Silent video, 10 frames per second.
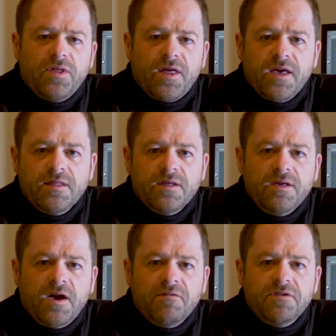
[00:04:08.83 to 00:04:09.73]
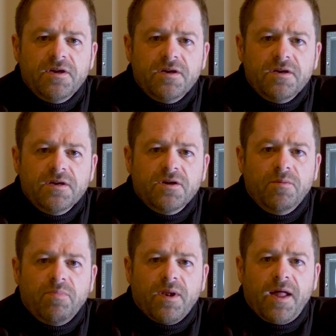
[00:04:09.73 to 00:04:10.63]
think that you have to
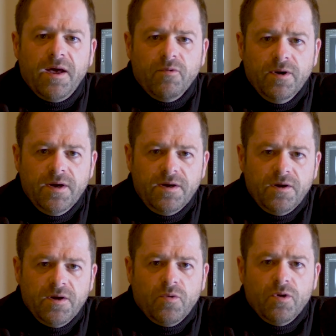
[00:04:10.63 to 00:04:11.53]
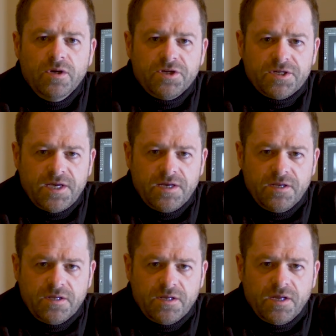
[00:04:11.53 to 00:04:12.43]
comply with what you're
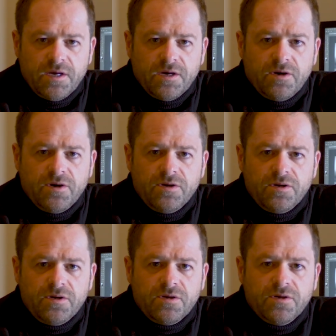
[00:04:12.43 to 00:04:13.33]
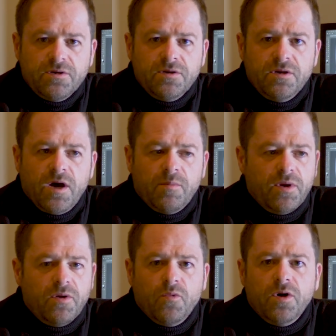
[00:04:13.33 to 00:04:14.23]
seeing up
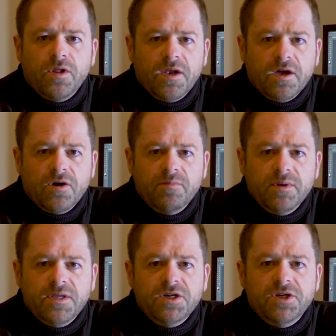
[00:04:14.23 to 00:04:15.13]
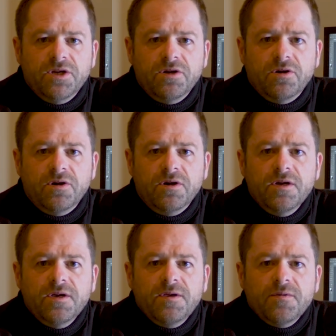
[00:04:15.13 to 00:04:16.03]
on the wall in a competition or
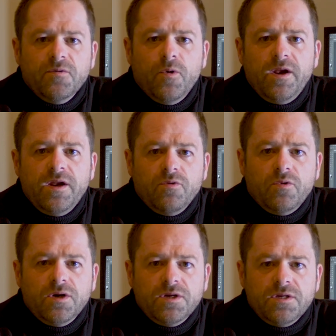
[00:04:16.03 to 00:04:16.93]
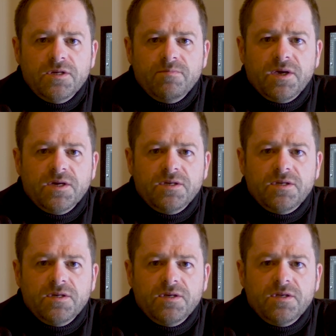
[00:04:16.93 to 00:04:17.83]
winning awards,
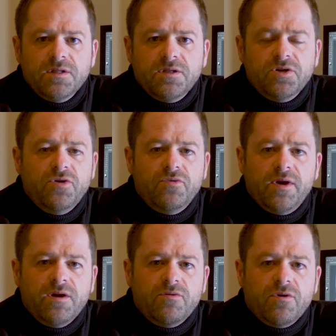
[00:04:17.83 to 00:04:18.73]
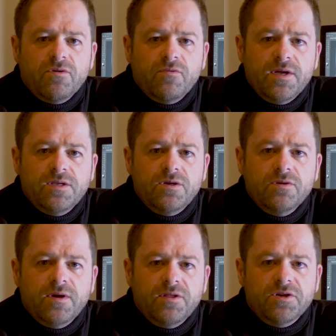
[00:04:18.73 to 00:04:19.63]
because there's no right or wrong way to
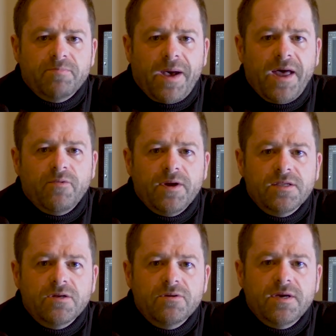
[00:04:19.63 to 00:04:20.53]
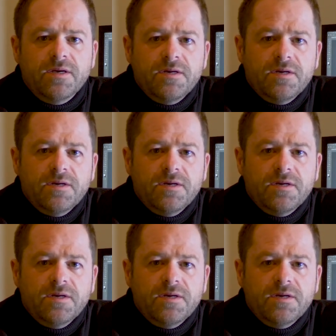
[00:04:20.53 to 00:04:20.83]
do it. There's a bad way to do it.